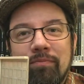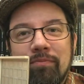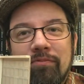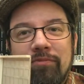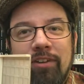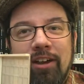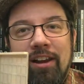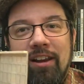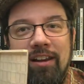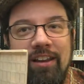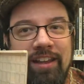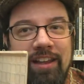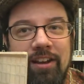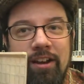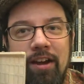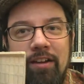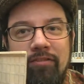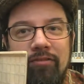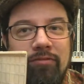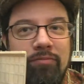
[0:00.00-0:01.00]
funnily
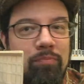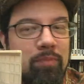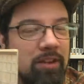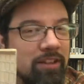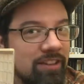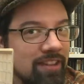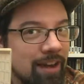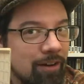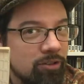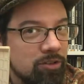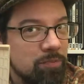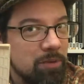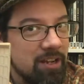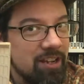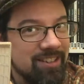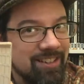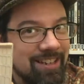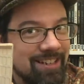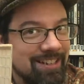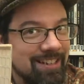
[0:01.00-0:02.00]
enough, but that was
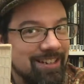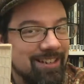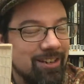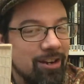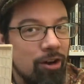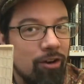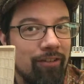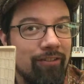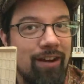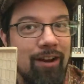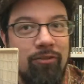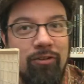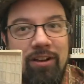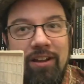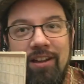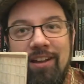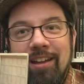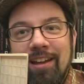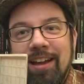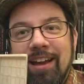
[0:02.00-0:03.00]
because I didn't know if I would
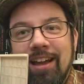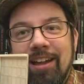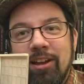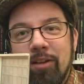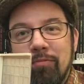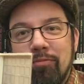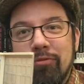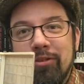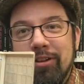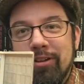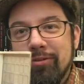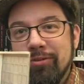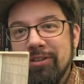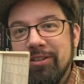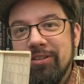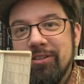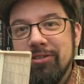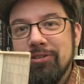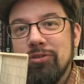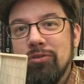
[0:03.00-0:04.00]
end up
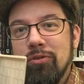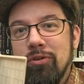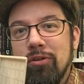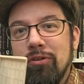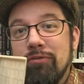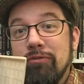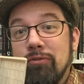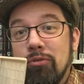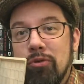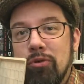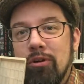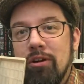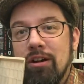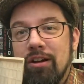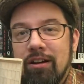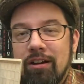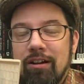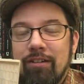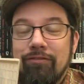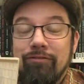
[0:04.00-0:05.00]
reusing this door
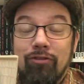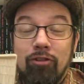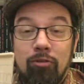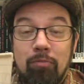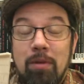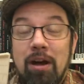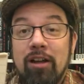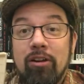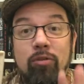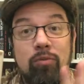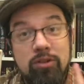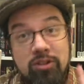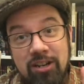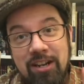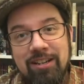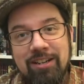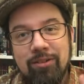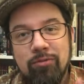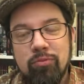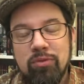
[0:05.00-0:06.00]
for a full model, which
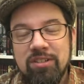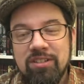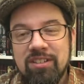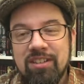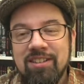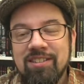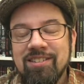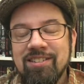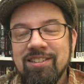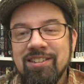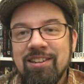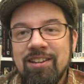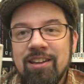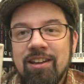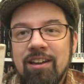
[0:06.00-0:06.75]
I did resist.